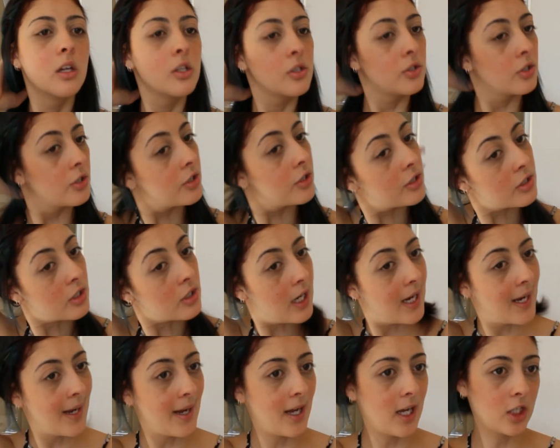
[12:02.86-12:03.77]
So just,
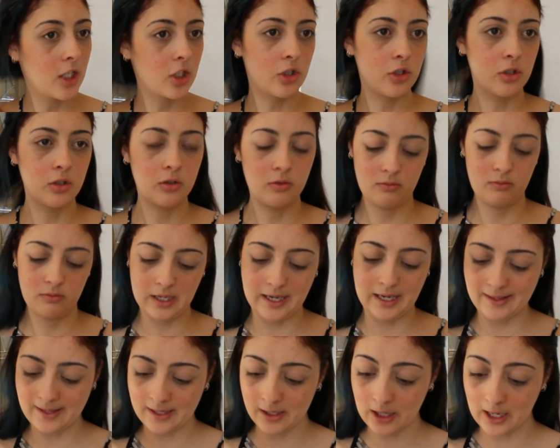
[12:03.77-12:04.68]
and
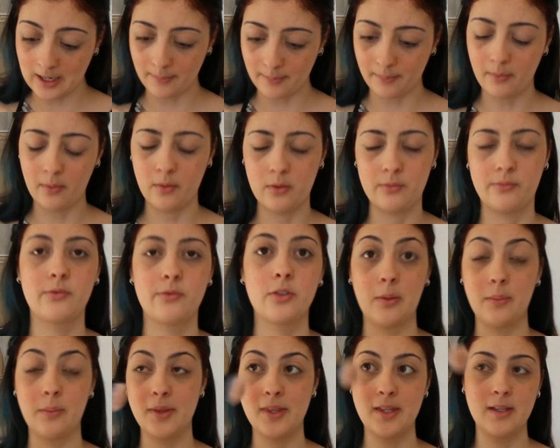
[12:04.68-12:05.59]
then
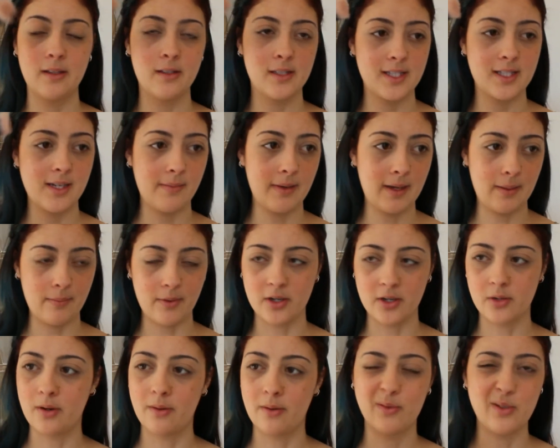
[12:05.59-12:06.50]
sorry, with the stippling
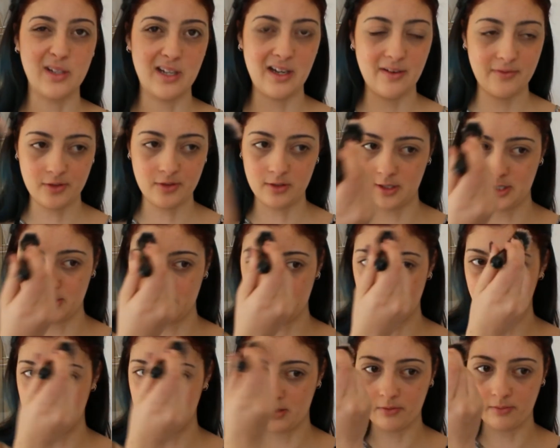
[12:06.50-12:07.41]
brush, whatever was left on, I
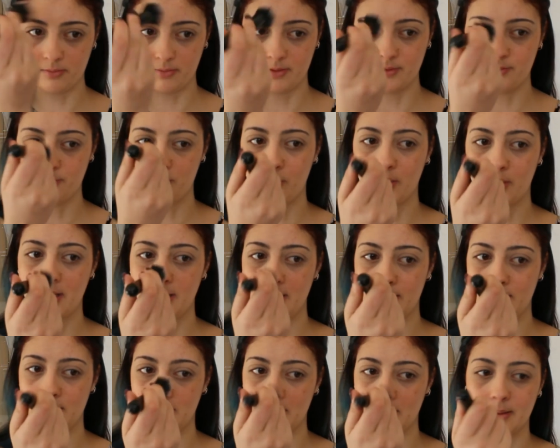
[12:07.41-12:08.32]
just went over my
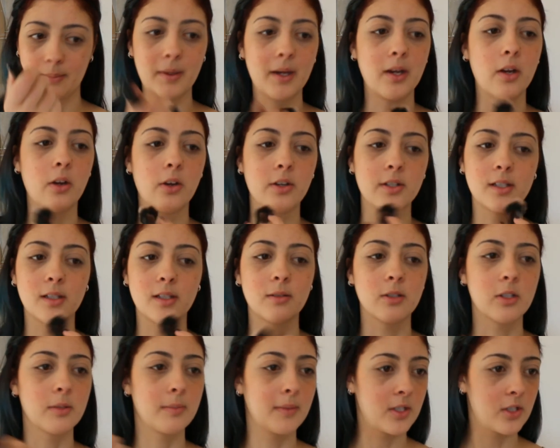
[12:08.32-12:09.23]
forehead, my nose, and
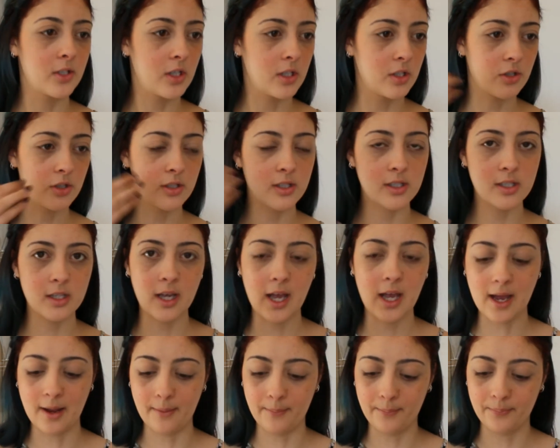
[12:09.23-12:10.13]
just my chin, just
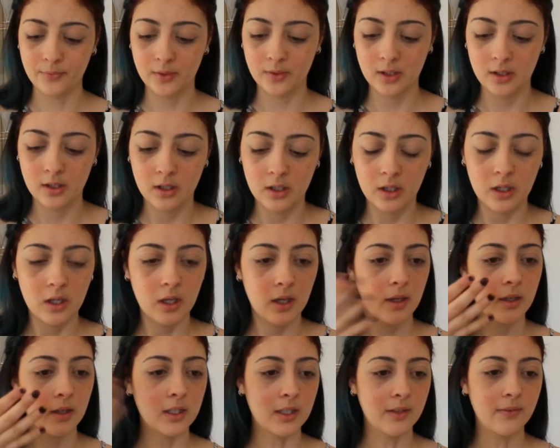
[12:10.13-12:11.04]
to
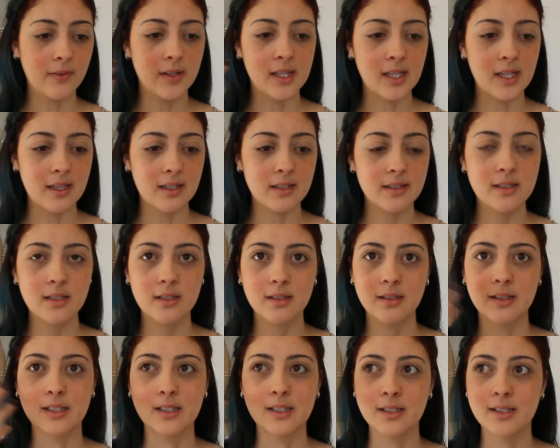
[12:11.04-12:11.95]
give it that
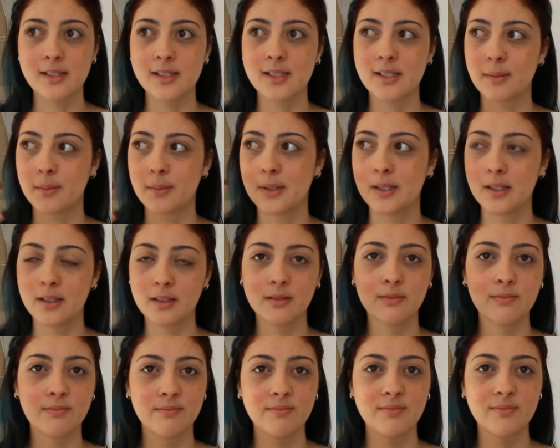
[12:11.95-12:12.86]
summer,
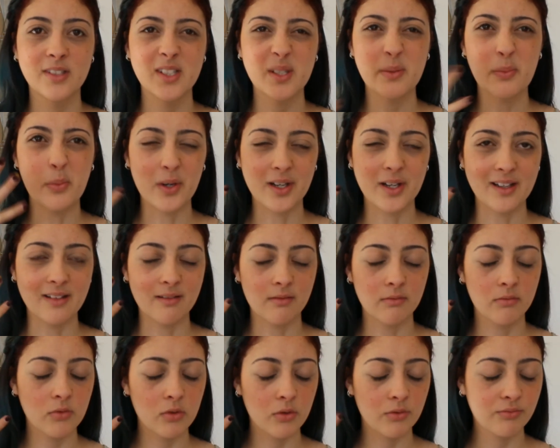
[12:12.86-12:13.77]
spring
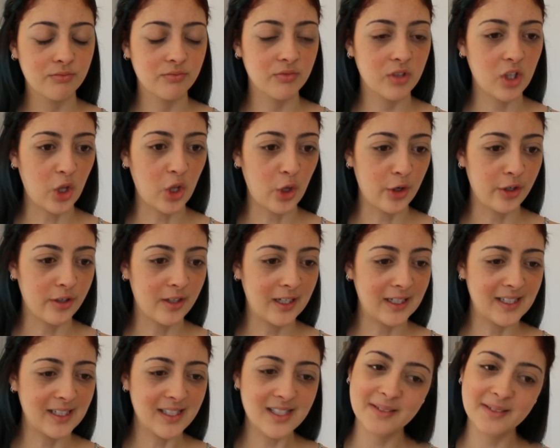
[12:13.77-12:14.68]
glow,
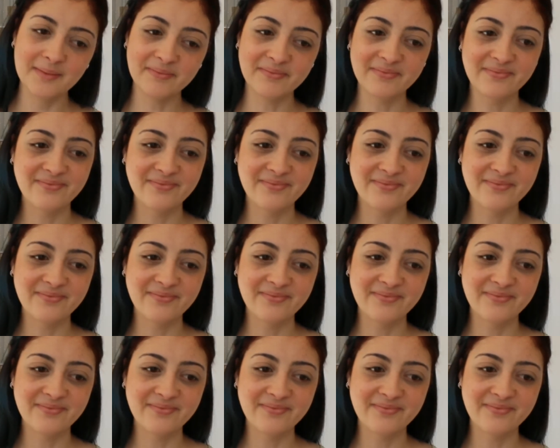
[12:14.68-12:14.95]
I guess.